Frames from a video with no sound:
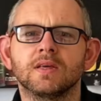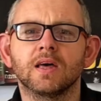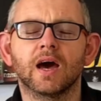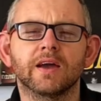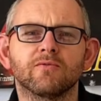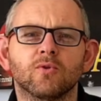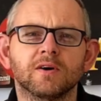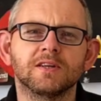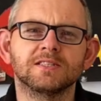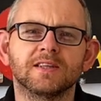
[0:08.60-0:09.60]
Hi everyone,
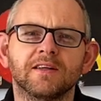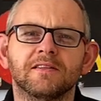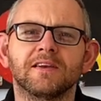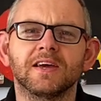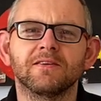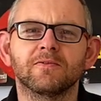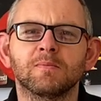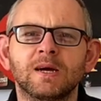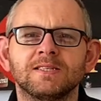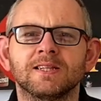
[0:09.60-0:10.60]
it's Nathan here from
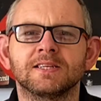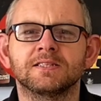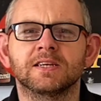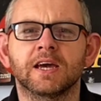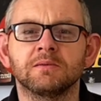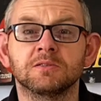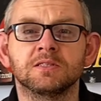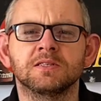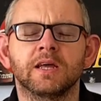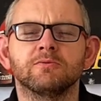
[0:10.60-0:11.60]
Mighty Lancer Games, and
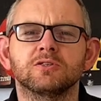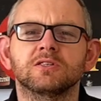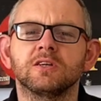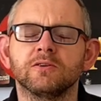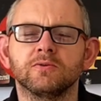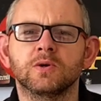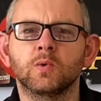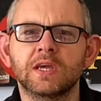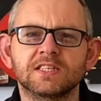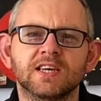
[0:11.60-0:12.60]
today we're just going to do a
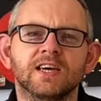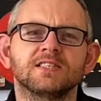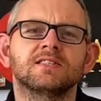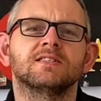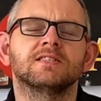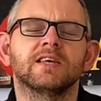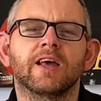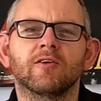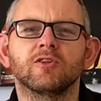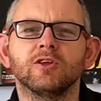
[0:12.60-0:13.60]
quick test to see
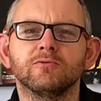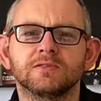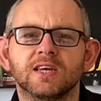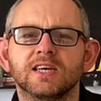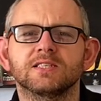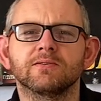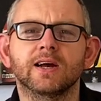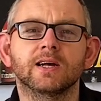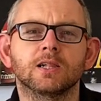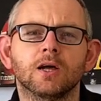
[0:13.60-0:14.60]
how the new
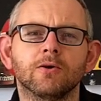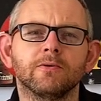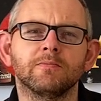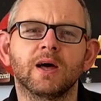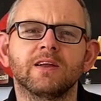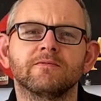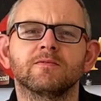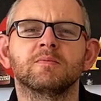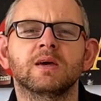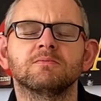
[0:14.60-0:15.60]
Tesseract Glow paint
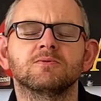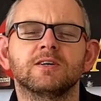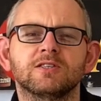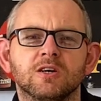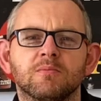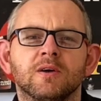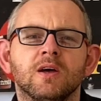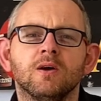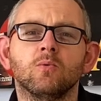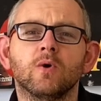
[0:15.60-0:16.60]
from Games Workshop
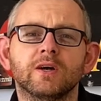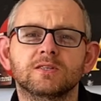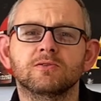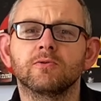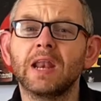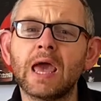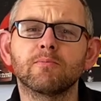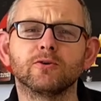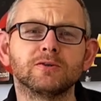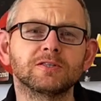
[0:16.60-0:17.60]
works through an
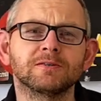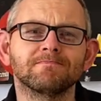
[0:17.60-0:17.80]
airbrush.